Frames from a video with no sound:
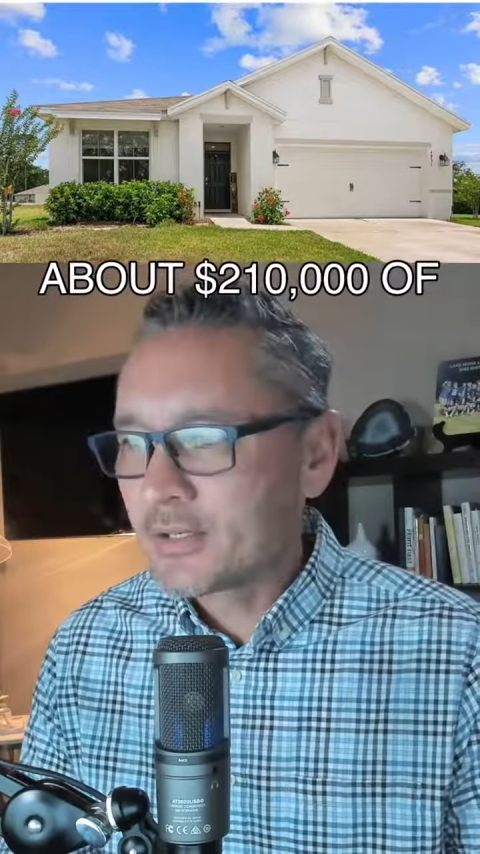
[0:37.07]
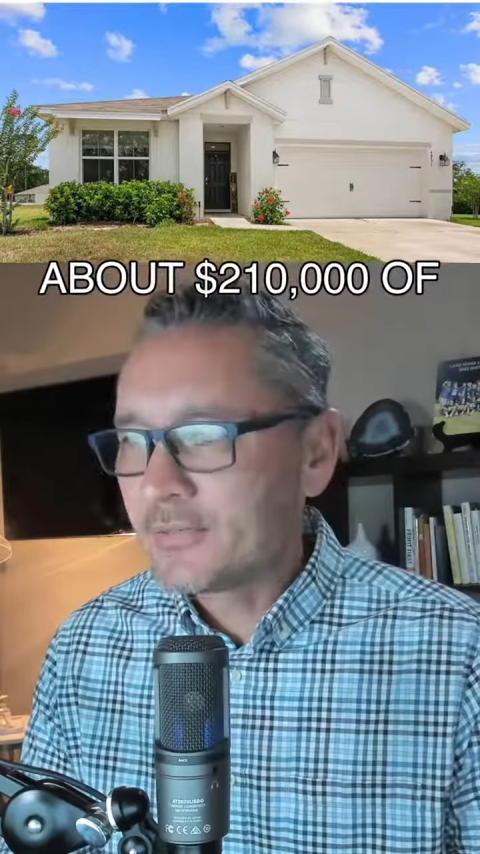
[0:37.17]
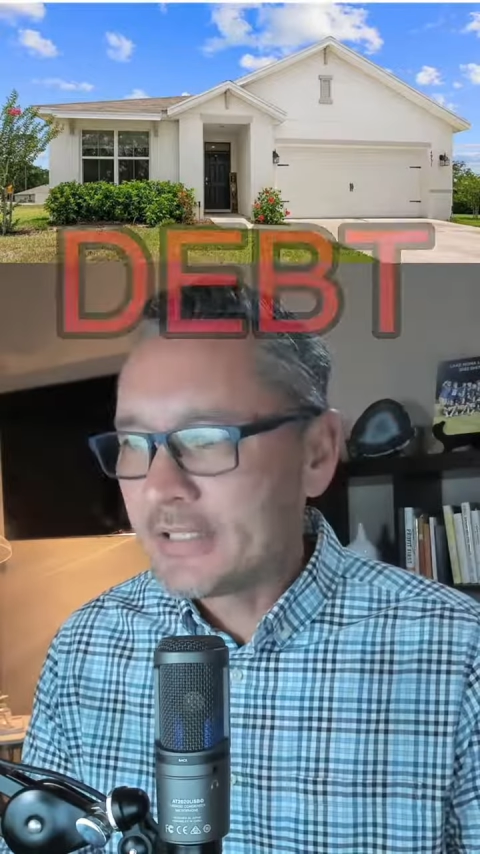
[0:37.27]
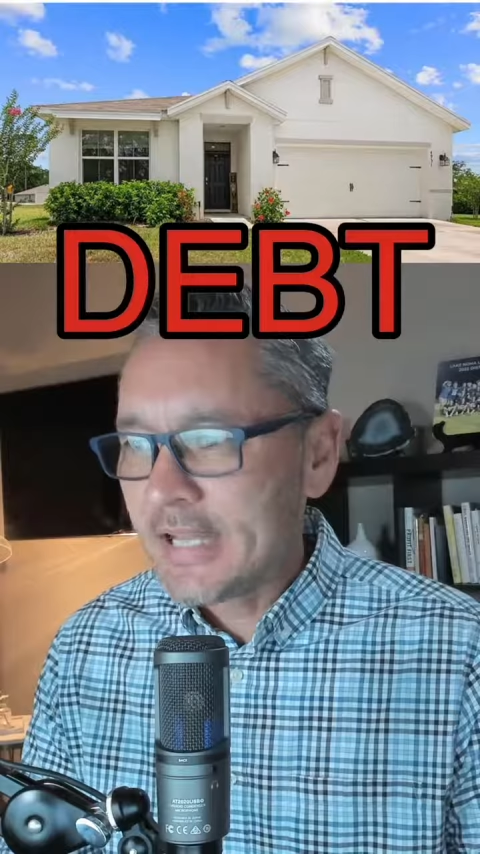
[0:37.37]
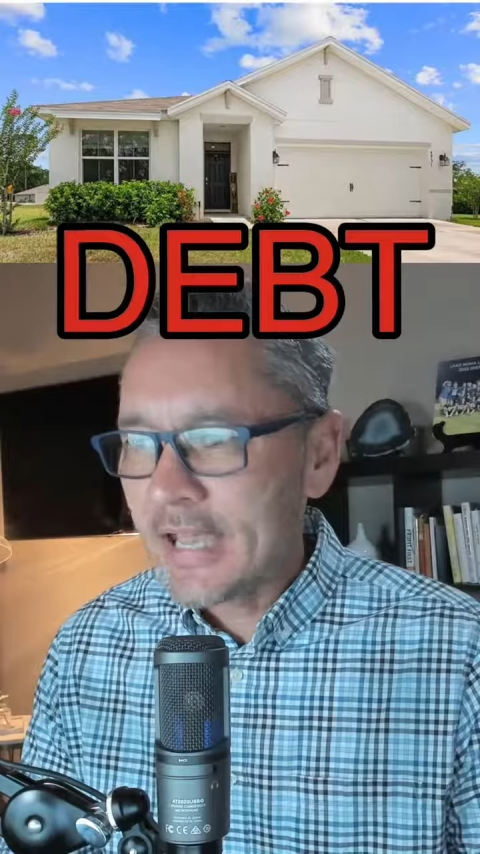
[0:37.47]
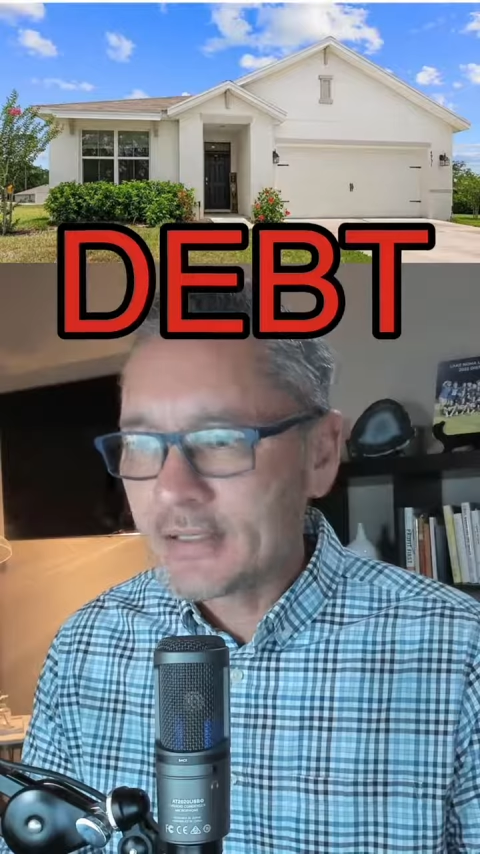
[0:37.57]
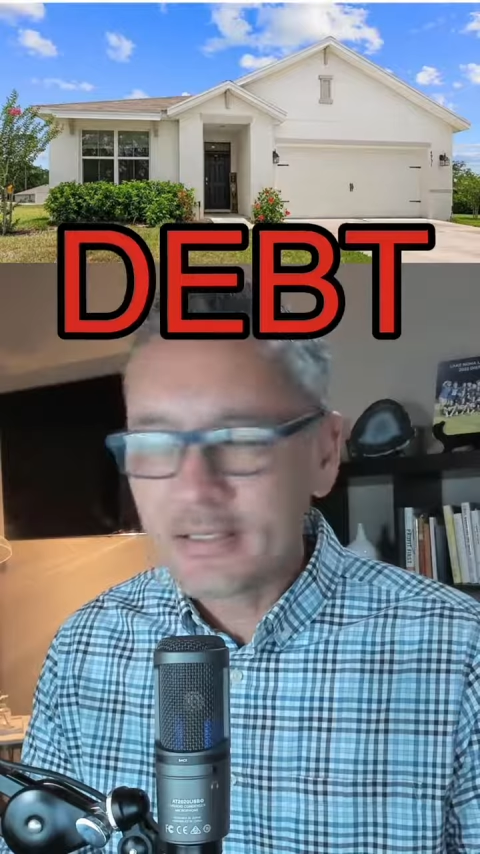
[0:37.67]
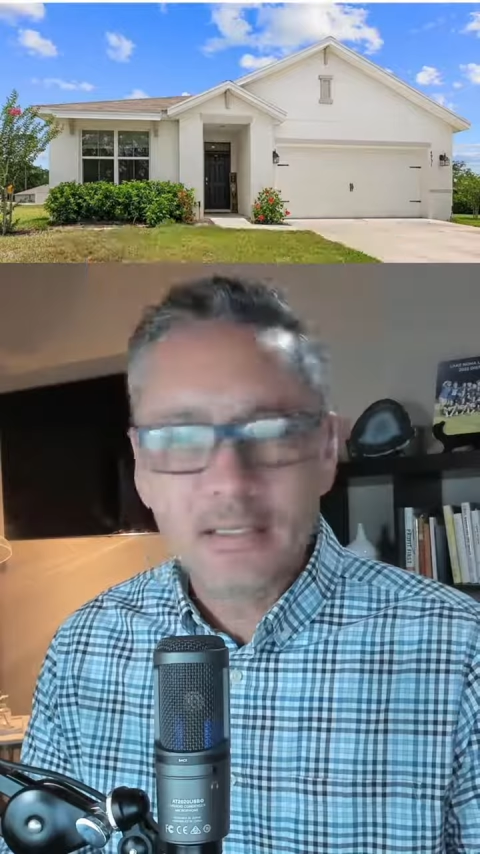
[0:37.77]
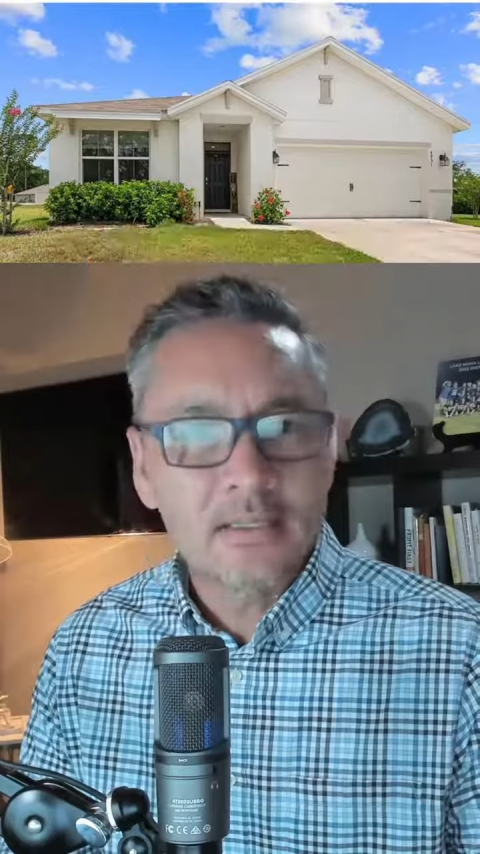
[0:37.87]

of debt